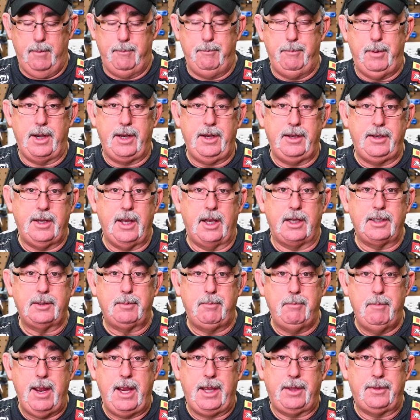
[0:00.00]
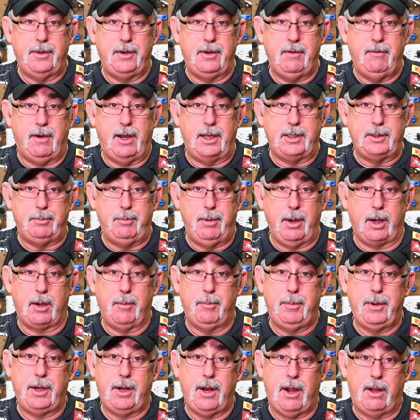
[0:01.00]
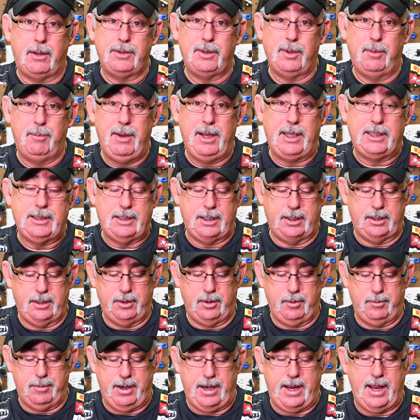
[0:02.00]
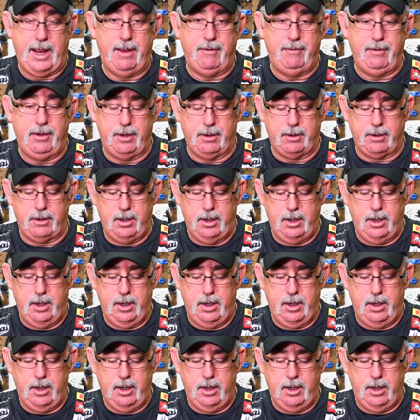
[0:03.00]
But it does make the device bigger, but it also makes it a little bit heavier.